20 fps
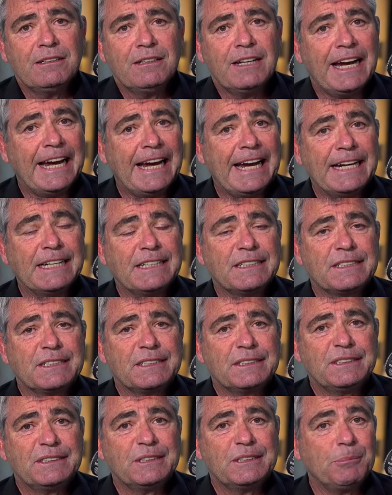
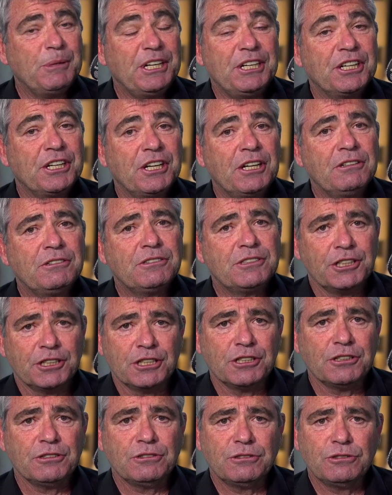And the media
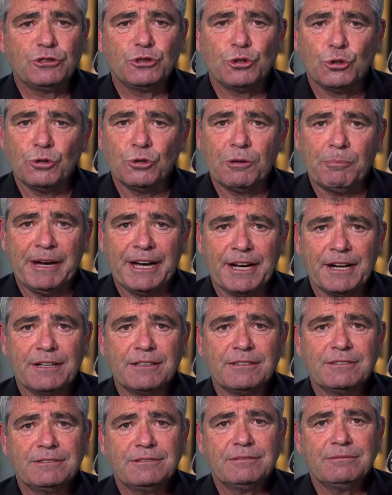didn't talk about it
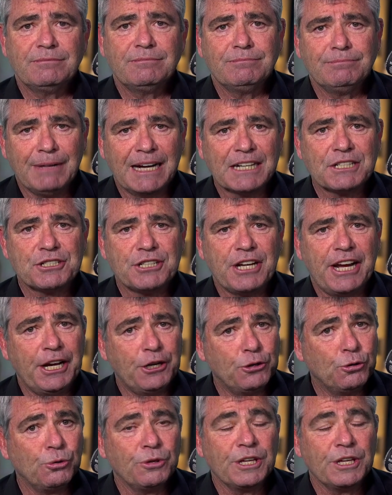much at all.